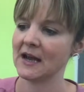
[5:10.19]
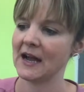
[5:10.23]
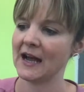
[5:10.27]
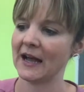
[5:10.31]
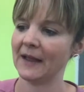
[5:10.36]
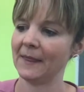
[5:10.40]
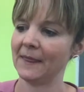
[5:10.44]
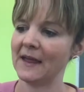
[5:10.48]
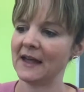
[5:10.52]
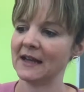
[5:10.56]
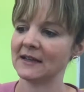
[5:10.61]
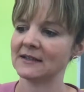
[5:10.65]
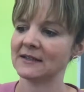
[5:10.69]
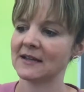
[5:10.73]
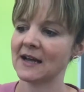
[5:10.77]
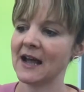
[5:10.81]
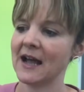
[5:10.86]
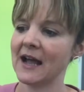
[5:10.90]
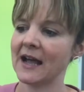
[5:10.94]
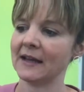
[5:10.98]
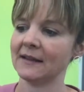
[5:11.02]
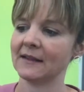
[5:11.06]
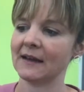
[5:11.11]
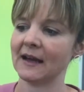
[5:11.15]
And then
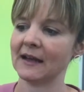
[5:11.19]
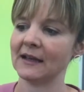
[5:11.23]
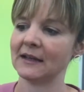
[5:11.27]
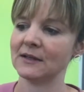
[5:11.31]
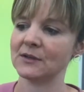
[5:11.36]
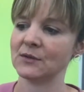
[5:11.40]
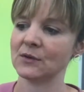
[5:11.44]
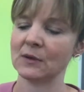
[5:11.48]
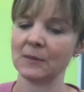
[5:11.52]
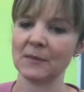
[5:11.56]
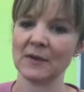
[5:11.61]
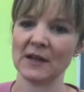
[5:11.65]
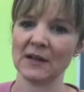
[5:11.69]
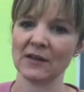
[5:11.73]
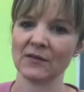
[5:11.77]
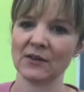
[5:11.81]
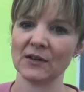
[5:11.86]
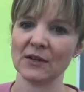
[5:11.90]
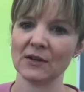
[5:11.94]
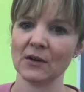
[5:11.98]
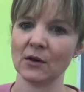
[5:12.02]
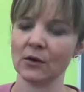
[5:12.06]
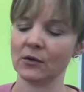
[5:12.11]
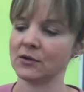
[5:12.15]
tie that into a bit of
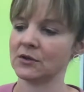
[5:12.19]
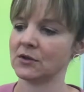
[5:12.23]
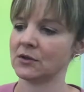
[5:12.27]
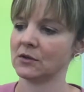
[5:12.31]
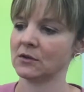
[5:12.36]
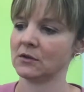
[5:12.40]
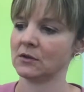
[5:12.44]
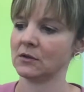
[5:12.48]
a knot.